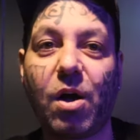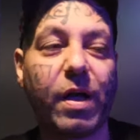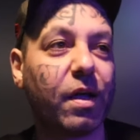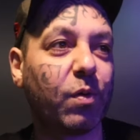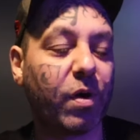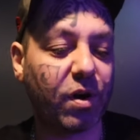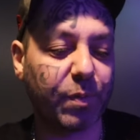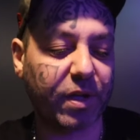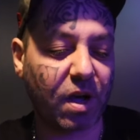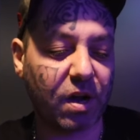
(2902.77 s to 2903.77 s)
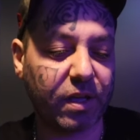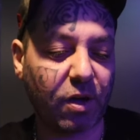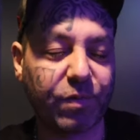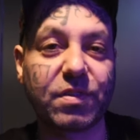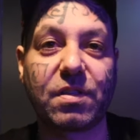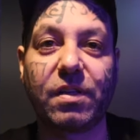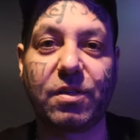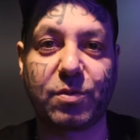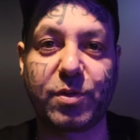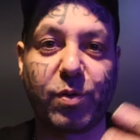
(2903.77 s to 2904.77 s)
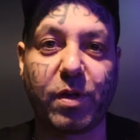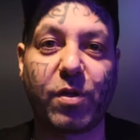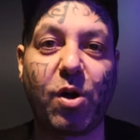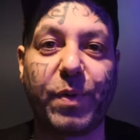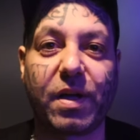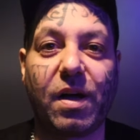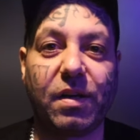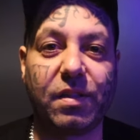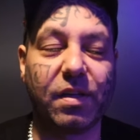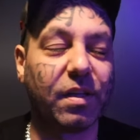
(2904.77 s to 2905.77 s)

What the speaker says: Oh, here, we're in Makati, obviously, because we're doing the whole Makati thing.